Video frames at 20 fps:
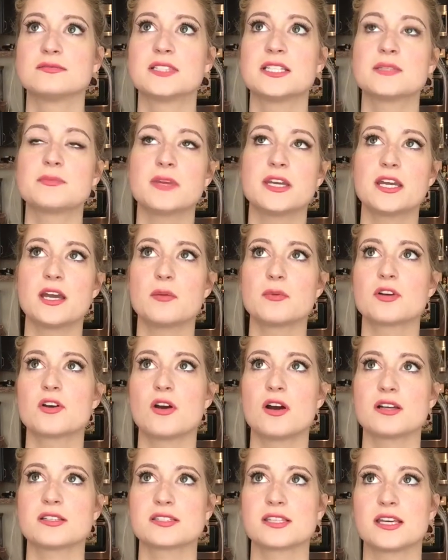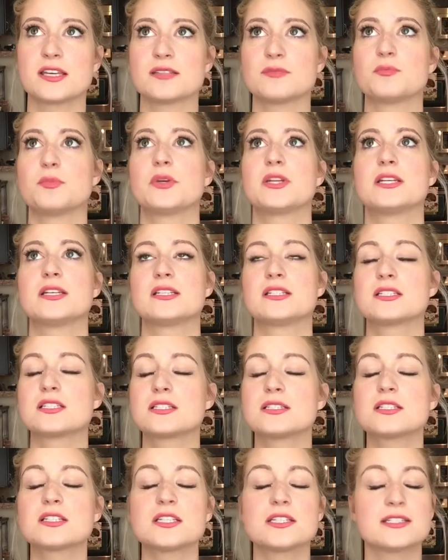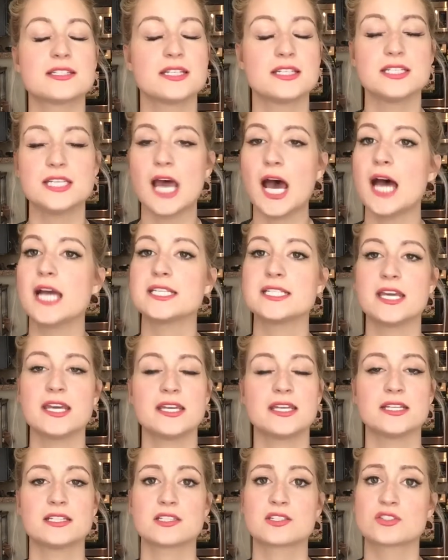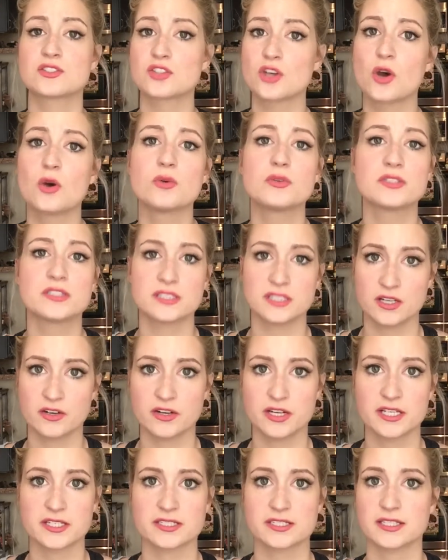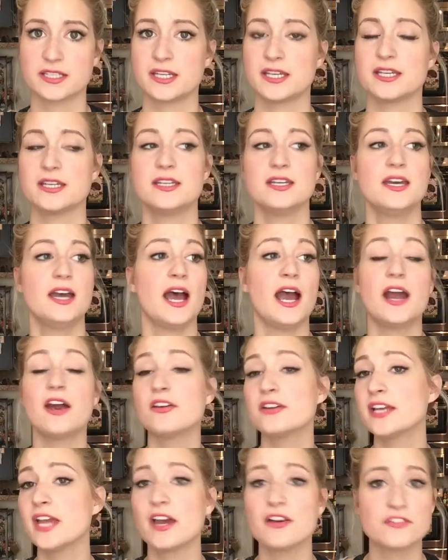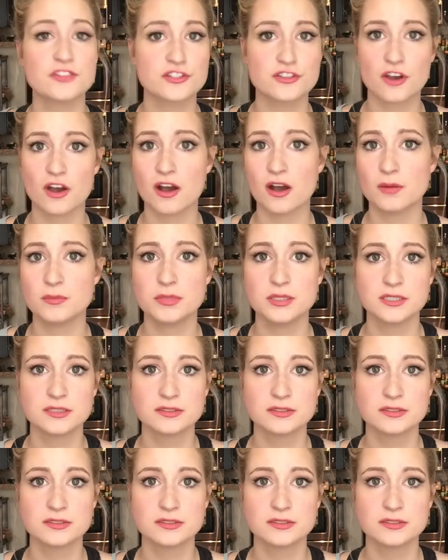this may come across as, but just to not take it so seriously. I already have a job.